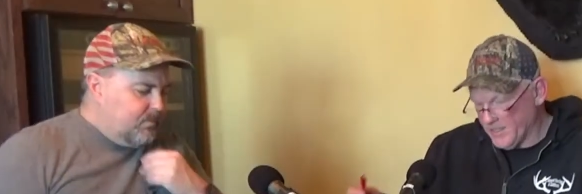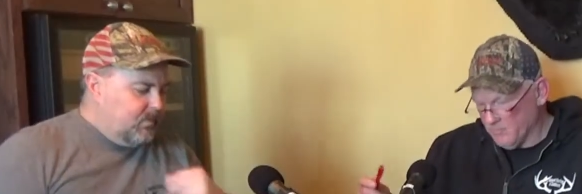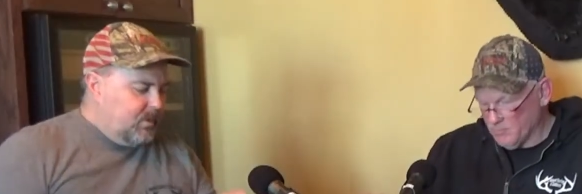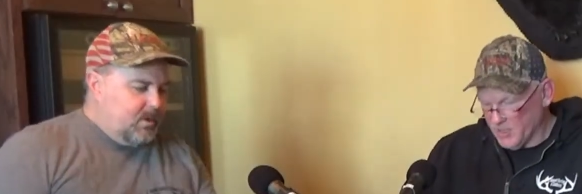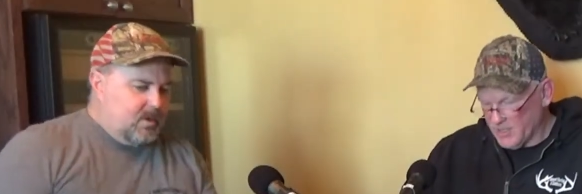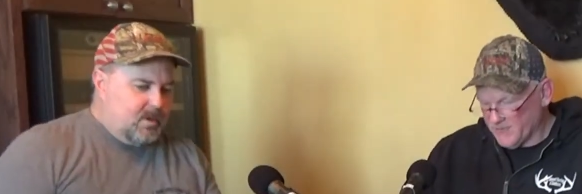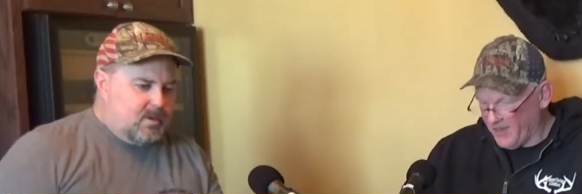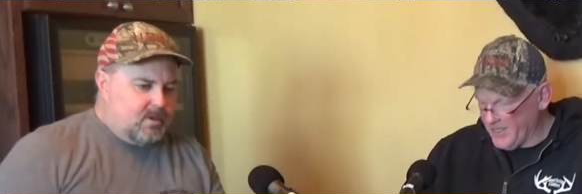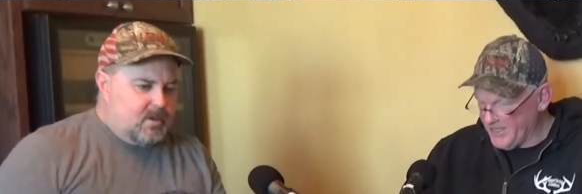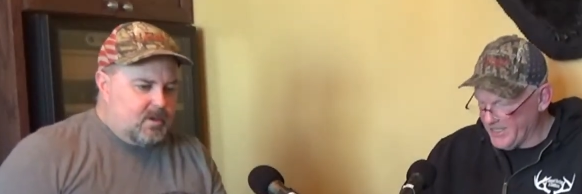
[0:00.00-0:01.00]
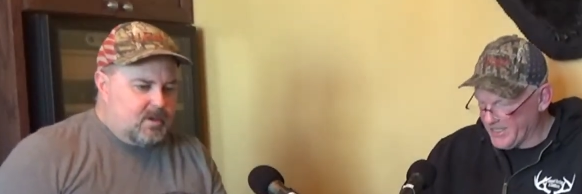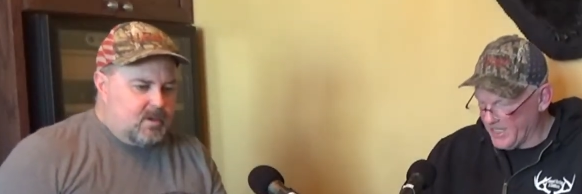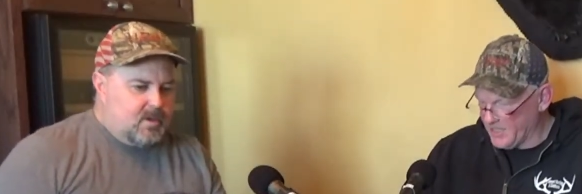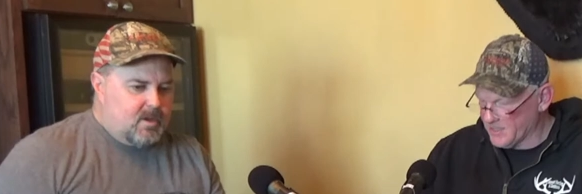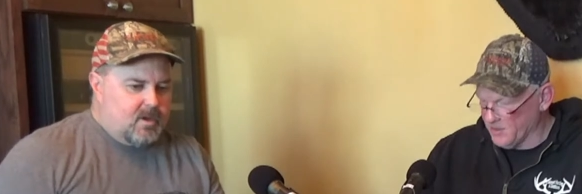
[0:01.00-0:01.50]
Speaker 1: Tim, let's find the
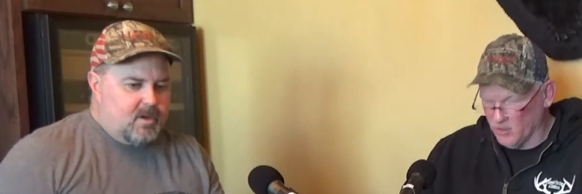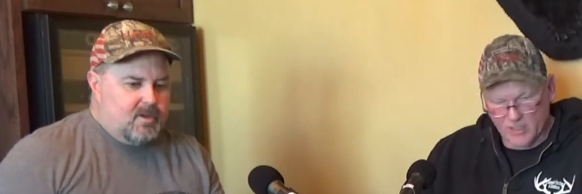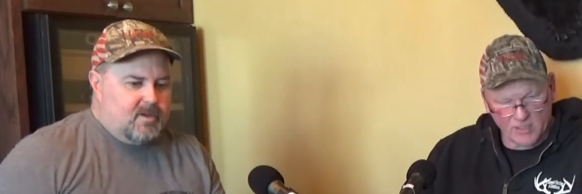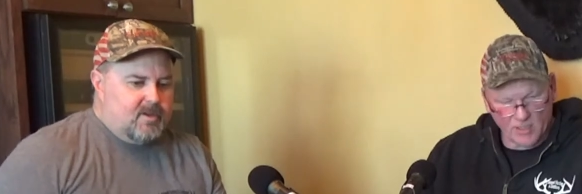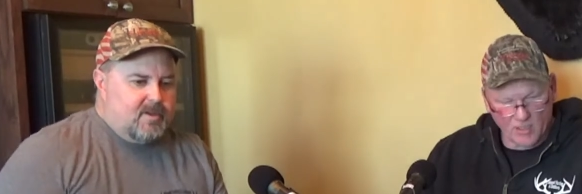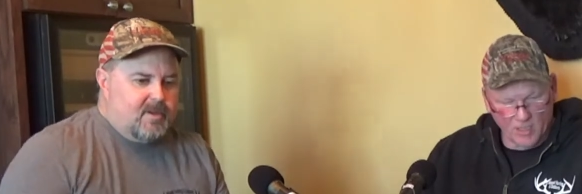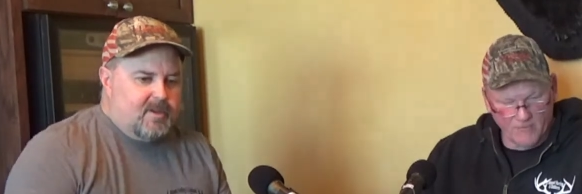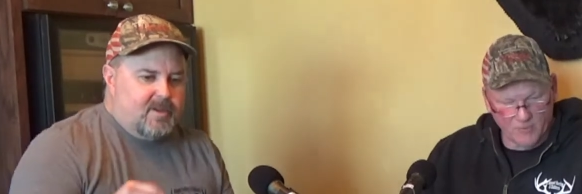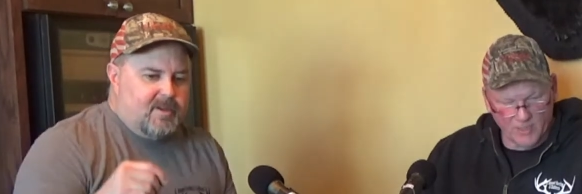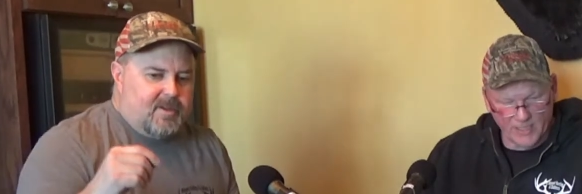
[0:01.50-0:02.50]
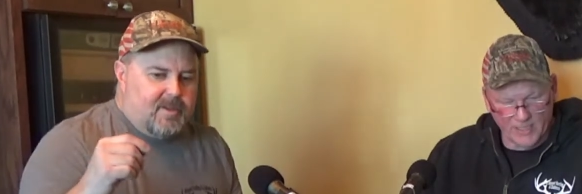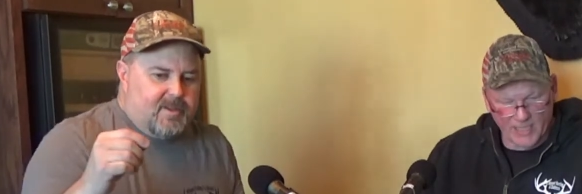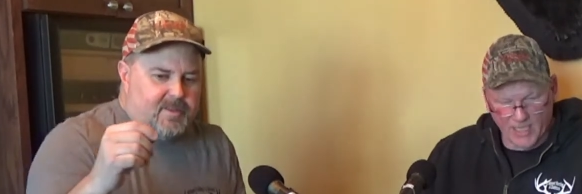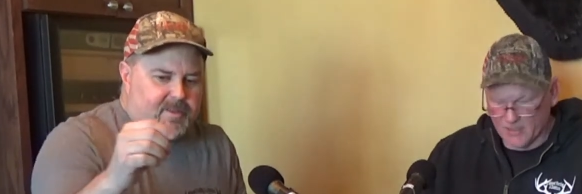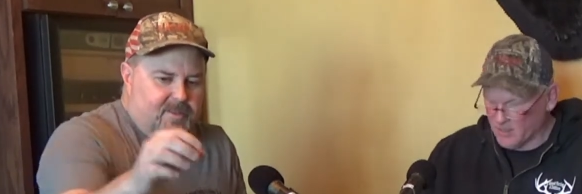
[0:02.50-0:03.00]
Akaso. Let's start off with the
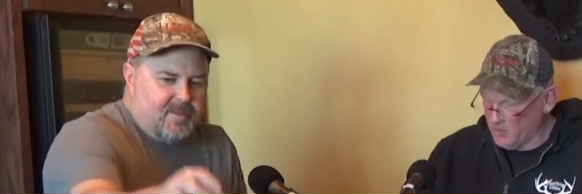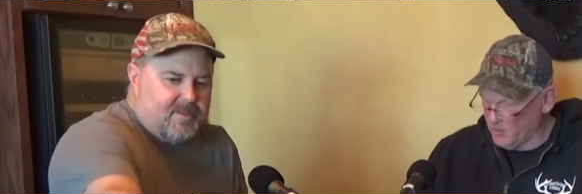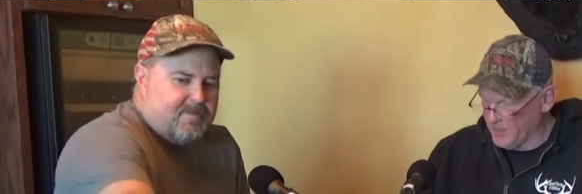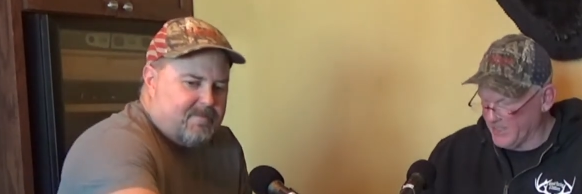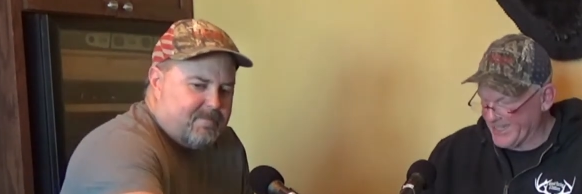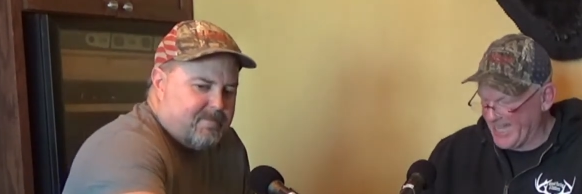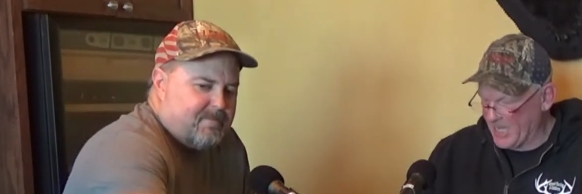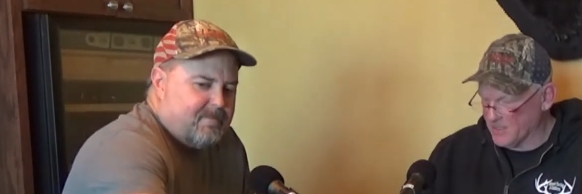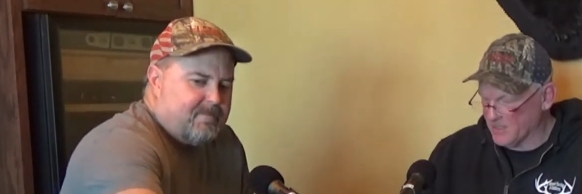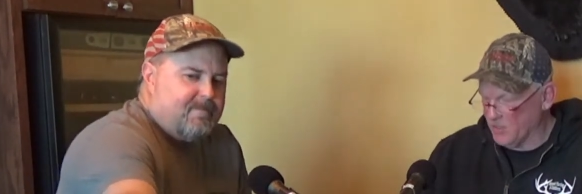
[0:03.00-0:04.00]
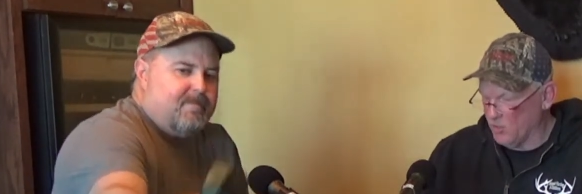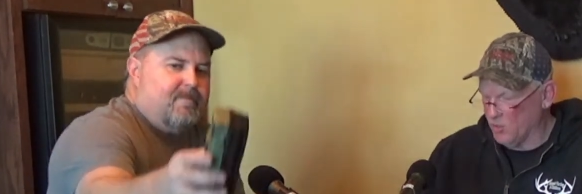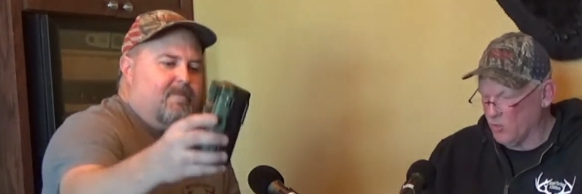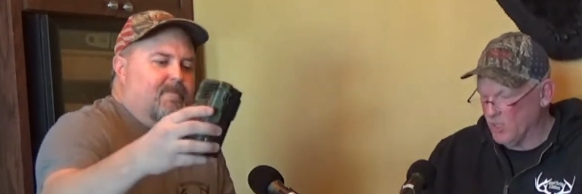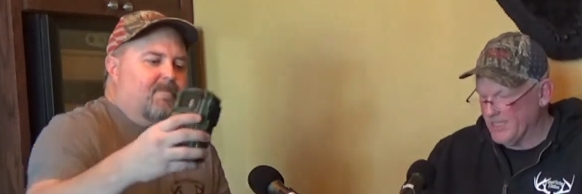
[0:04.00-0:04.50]
Akaso. The
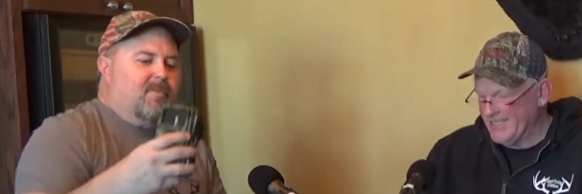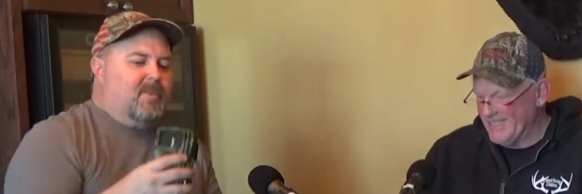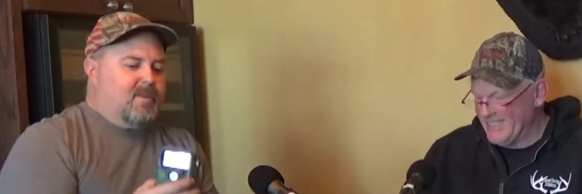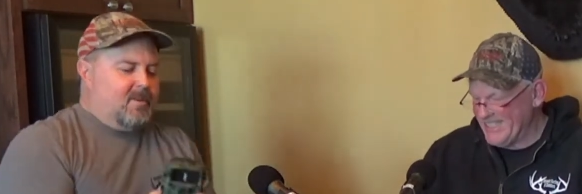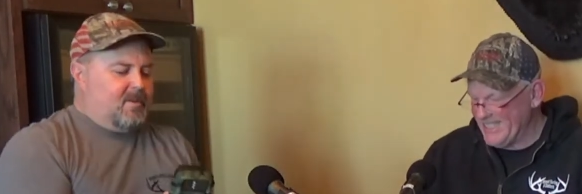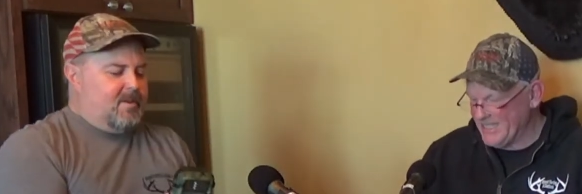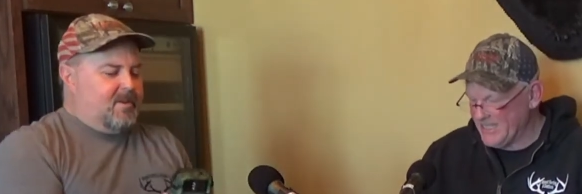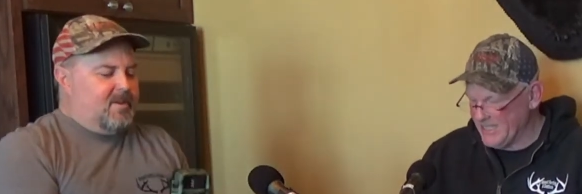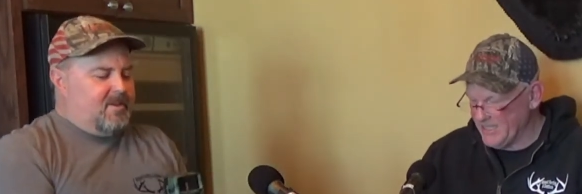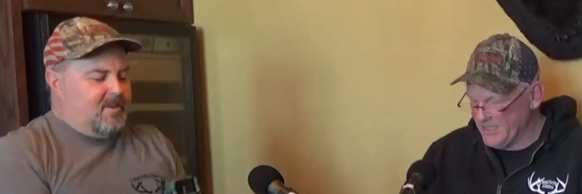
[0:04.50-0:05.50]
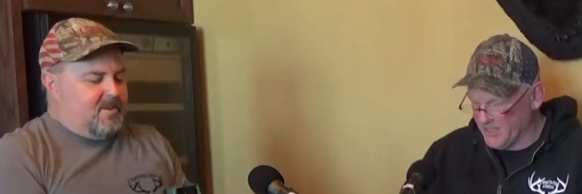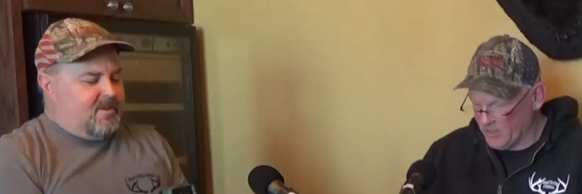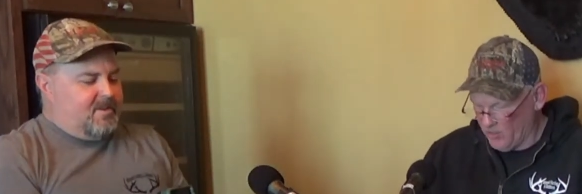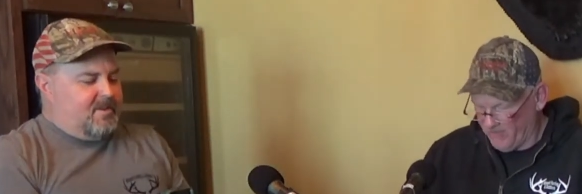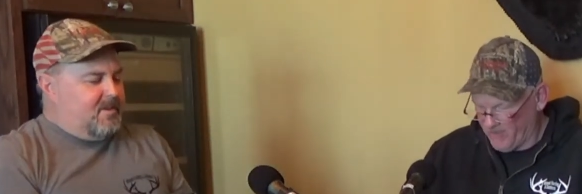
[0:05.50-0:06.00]
Akaso
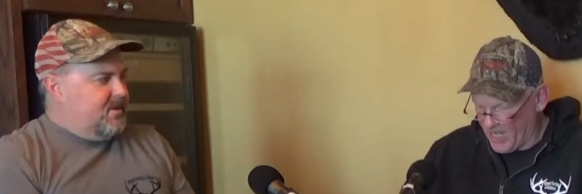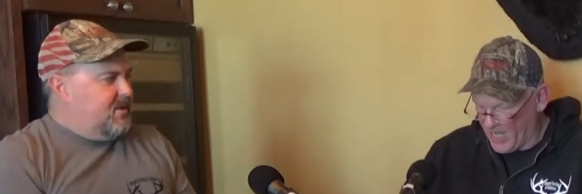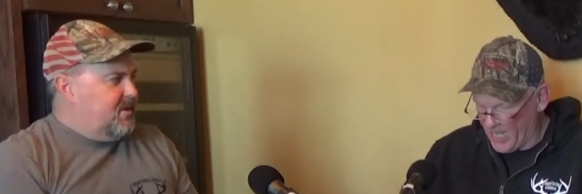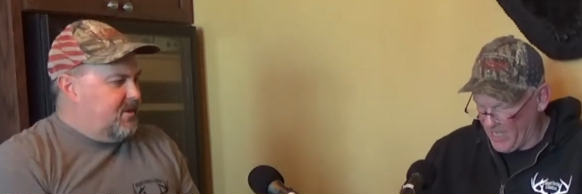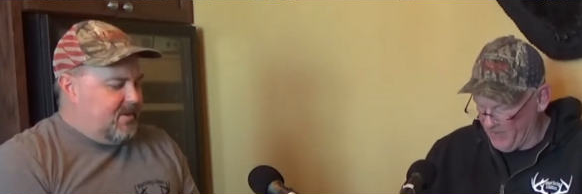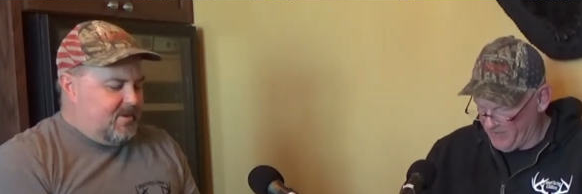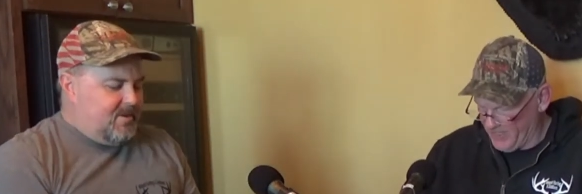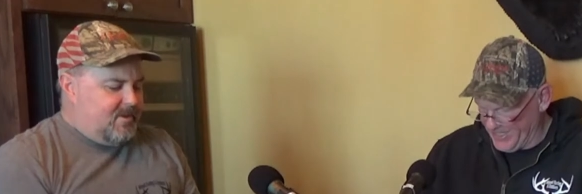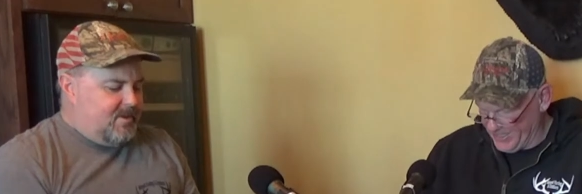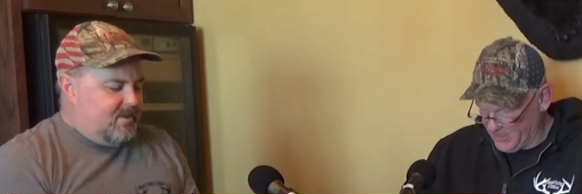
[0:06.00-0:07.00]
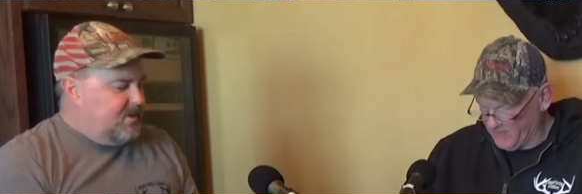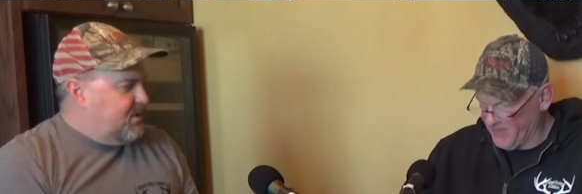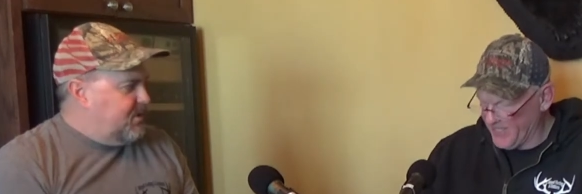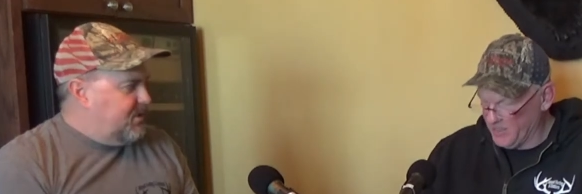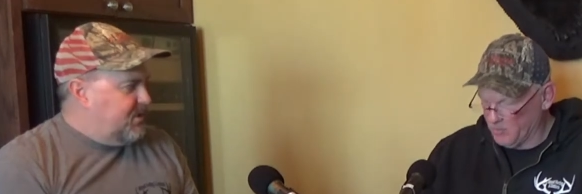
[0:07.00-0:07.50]
TC05. It is
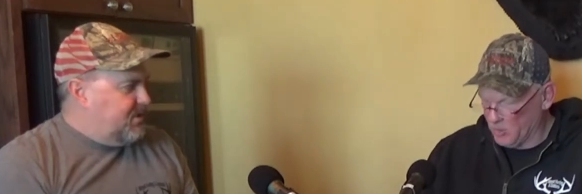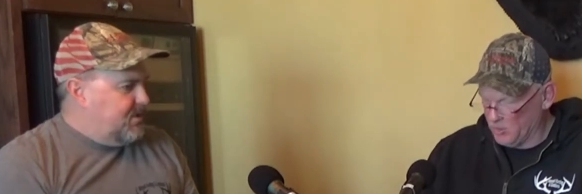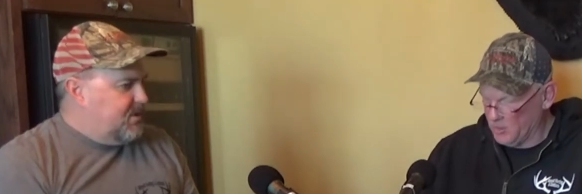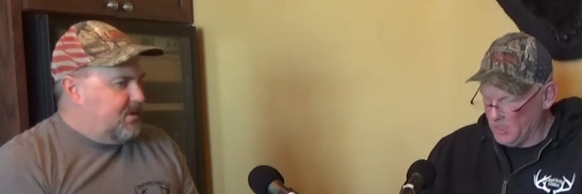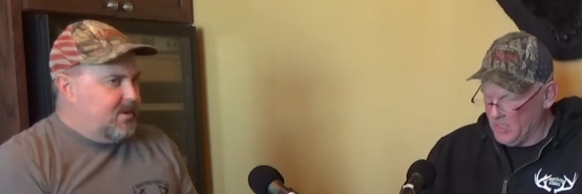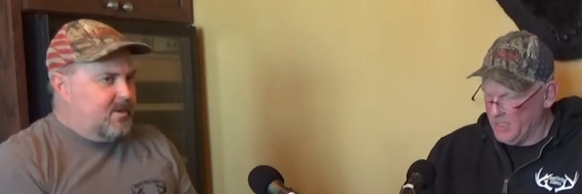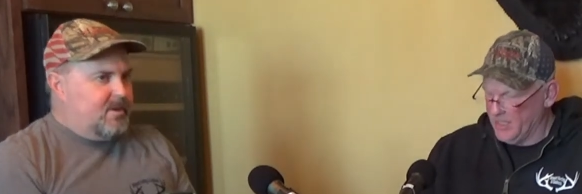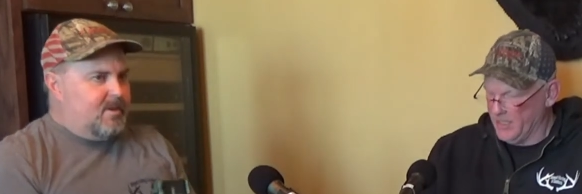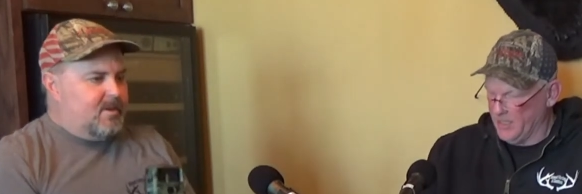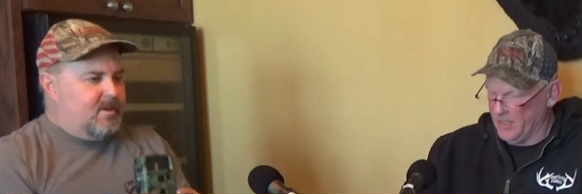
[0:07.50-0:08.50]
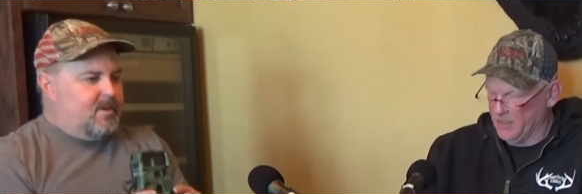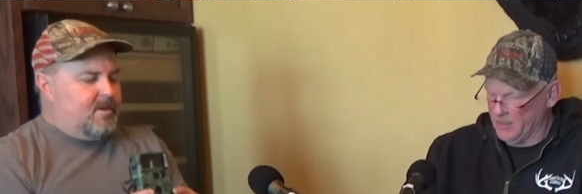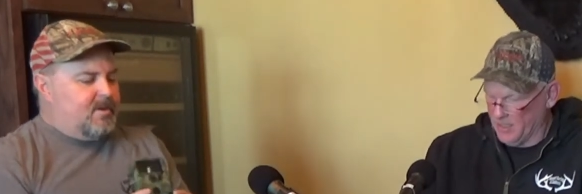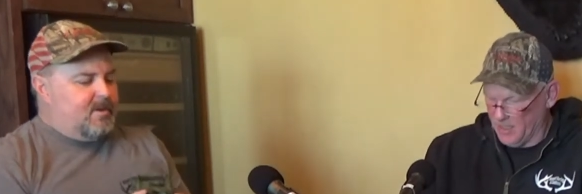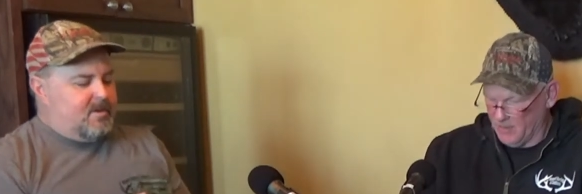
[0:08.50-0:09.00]
available, and
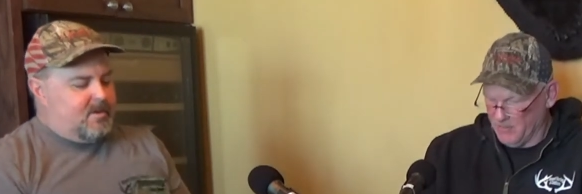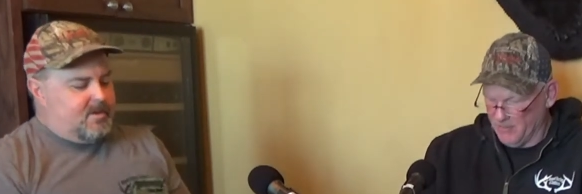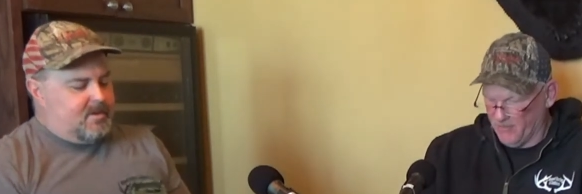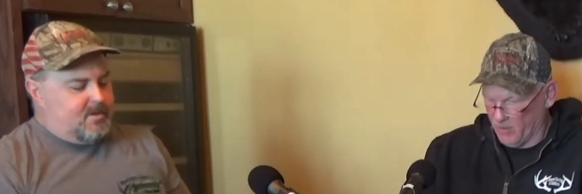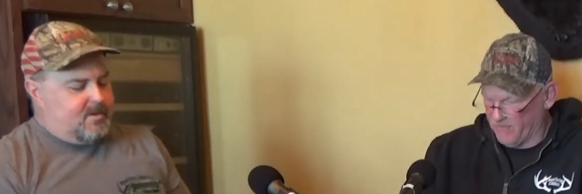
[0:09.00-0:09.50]
for